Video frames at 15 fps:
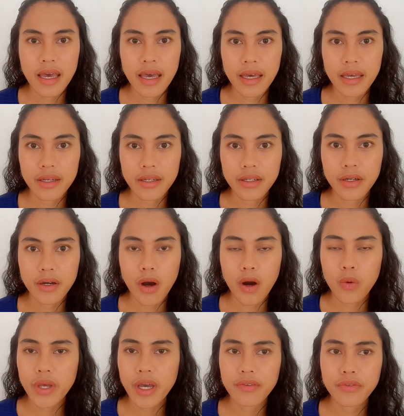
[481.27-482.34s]
And all
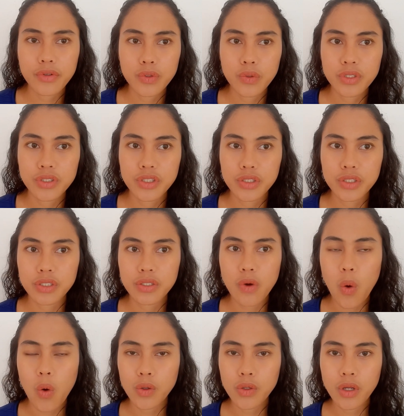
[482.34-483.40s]
we have to do is just
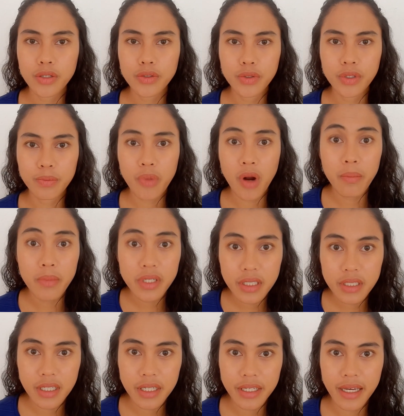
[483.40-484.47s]
hold on to the
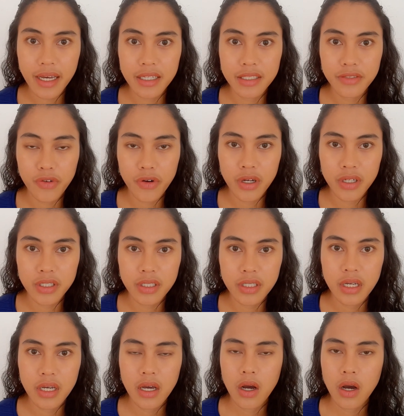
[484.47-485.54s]
promises that he has for us,
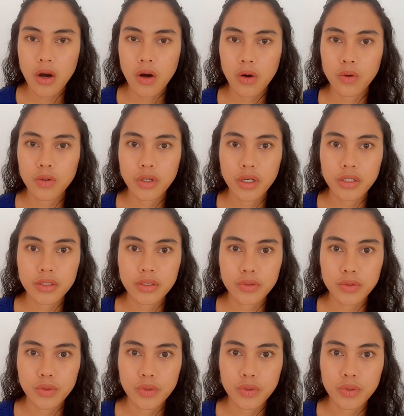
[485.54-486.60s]
hold on
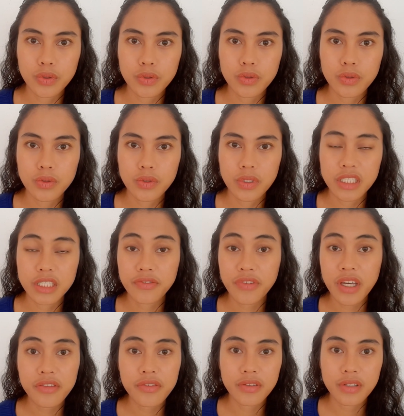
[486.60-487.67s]
to his
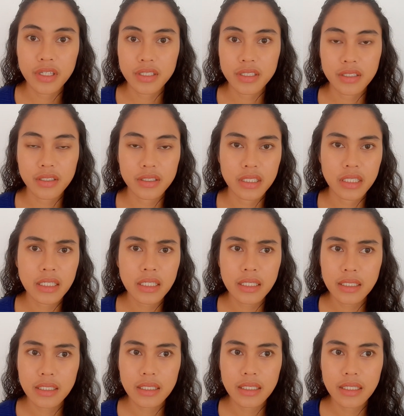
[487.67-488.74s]
faithfulness, because
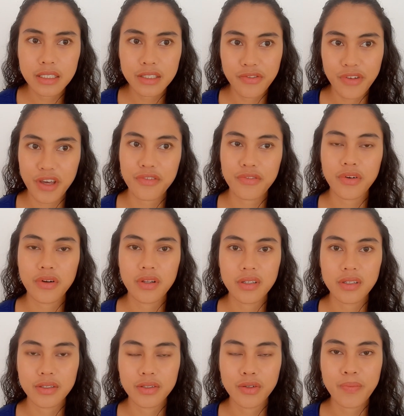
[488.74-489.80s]
he is faithful
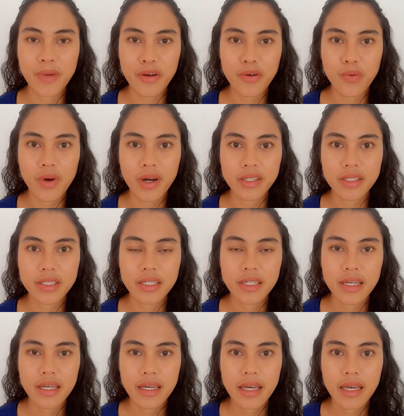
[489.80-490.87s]
no matter what.
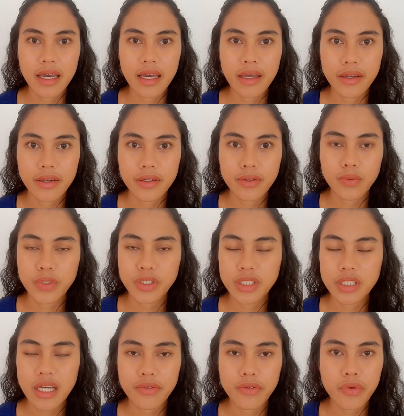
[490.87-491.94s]
And we just
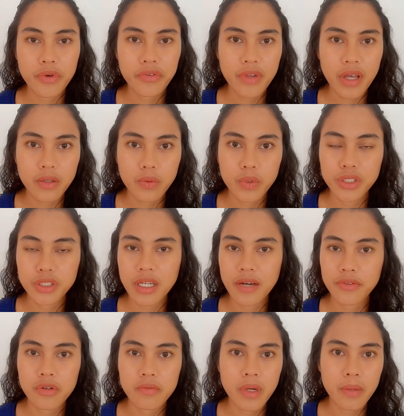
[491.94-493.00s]
have to reflect, we just
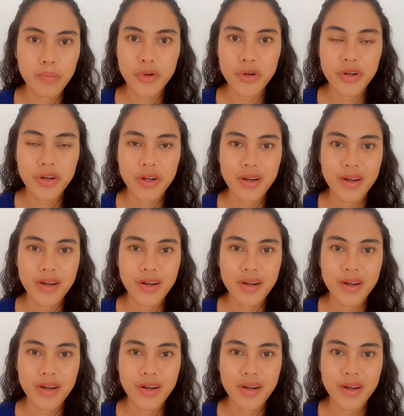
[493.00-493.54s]
have to remember.